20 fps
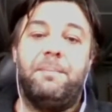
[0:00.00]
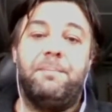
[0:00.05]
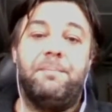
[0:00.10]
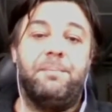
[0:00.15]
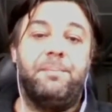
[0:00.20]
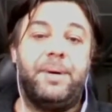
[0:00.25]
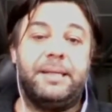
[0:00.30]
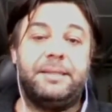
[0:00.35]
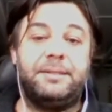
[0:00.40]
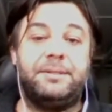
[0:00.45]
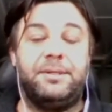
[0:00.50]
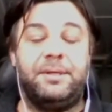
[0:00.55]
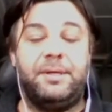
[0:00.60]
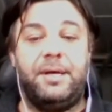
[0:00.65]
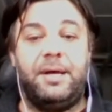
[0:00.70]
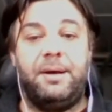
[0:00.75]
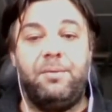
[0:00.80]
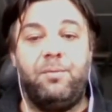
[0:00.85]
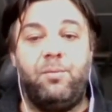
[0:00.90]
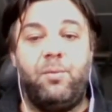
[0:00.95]
But
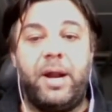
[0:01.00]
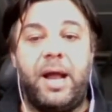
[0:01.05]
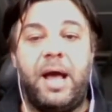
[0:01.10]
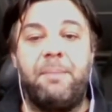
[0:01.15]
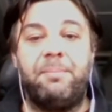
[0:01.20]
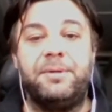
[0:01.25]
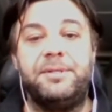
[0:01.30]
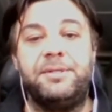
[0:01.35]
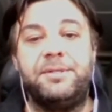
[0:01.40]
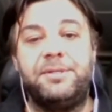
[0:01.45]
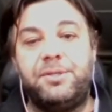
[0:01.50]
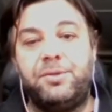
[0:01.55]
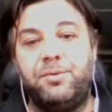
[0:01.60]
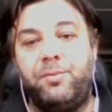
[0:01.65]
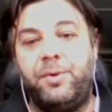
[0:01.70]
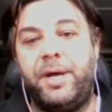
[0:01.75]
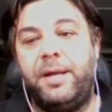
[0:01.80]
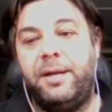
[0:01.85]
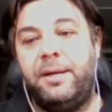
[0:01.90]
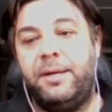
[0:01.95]
what happens
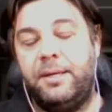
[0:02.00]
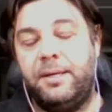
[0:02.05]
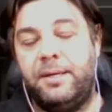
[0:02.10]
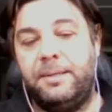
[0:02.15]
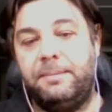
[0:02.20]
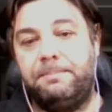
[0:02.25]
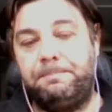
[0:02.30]
when